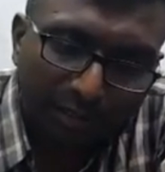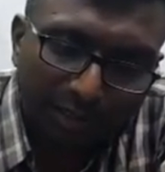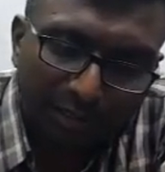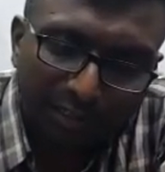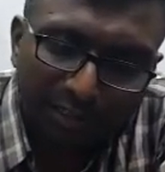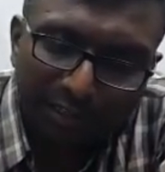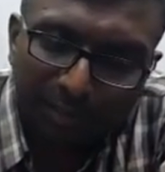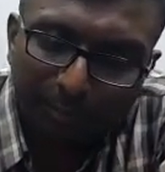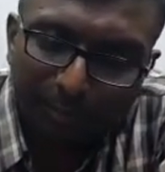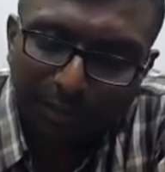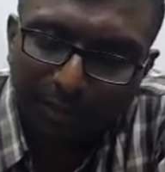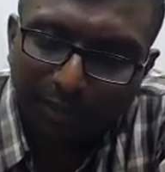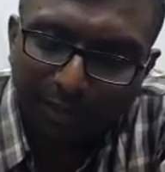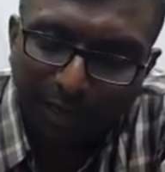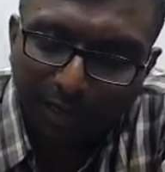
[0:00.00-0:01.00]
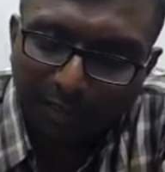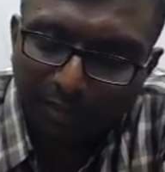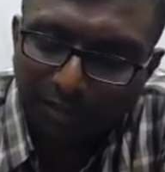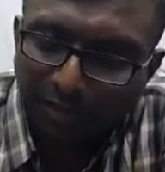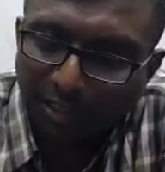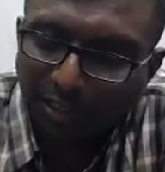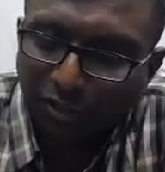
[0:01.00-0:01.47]
Entity B
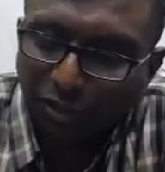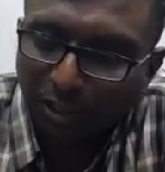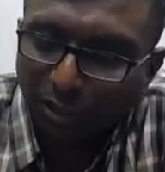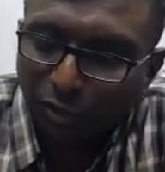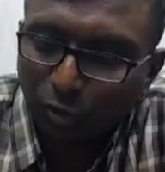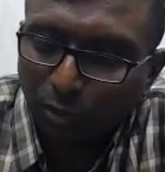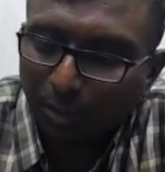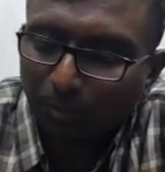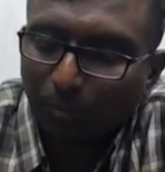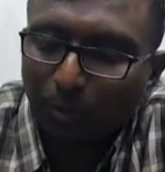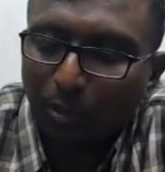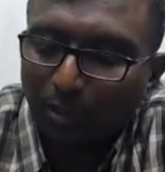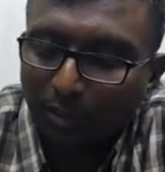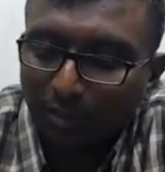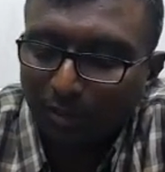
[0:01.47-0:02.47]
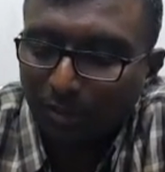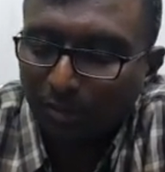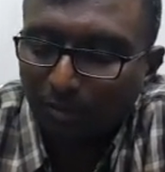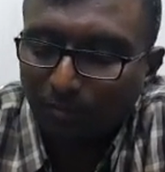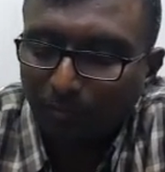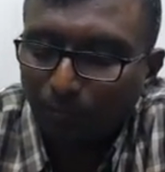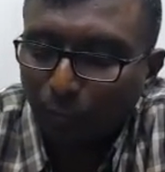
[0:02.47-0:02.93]
grants 10 shares to
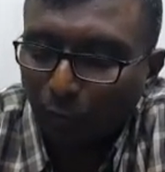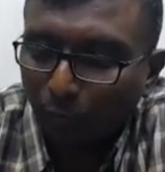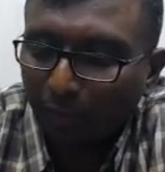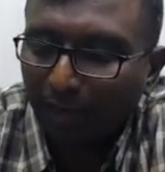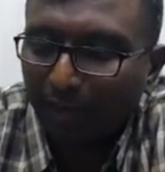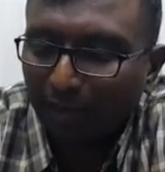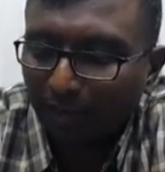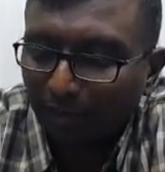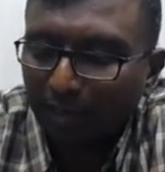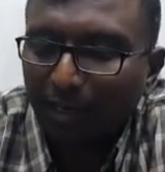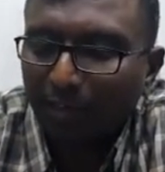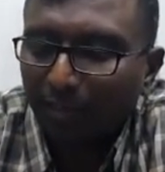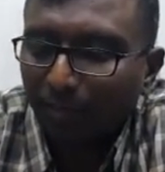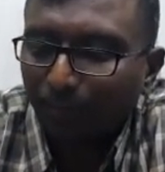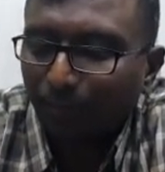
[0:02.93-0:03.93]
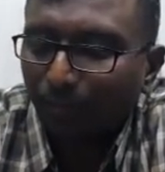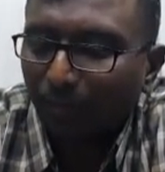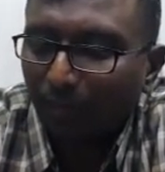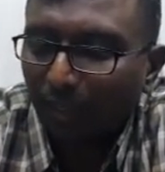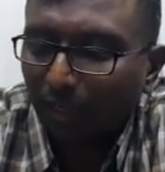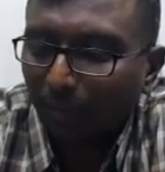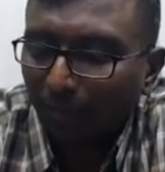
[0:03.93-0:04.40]
employees provided that
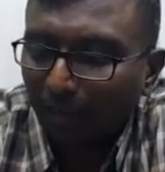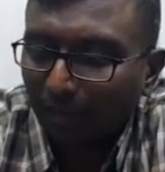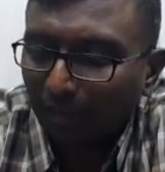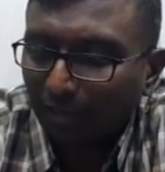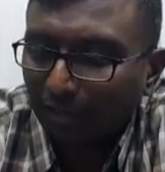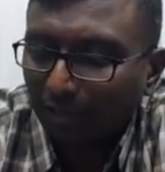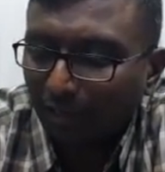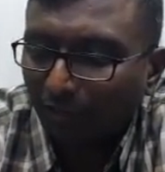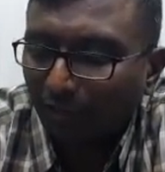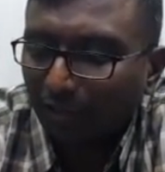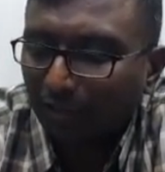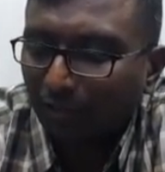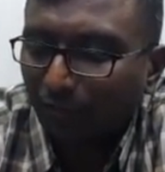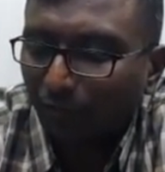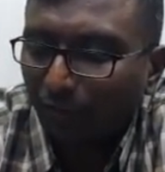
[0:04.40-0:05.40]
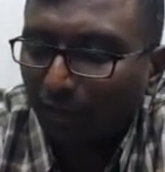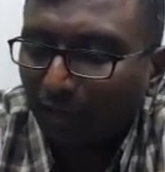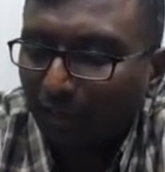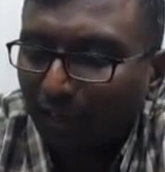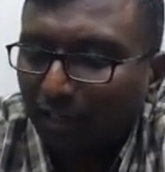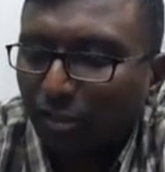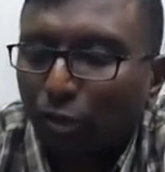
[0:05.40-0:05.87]
they remain in service for
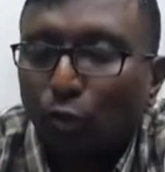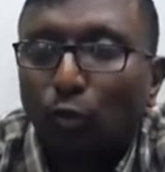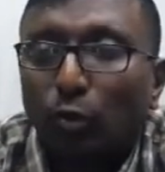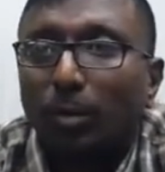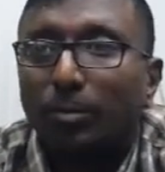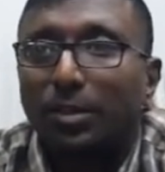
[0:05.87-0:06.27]
next 12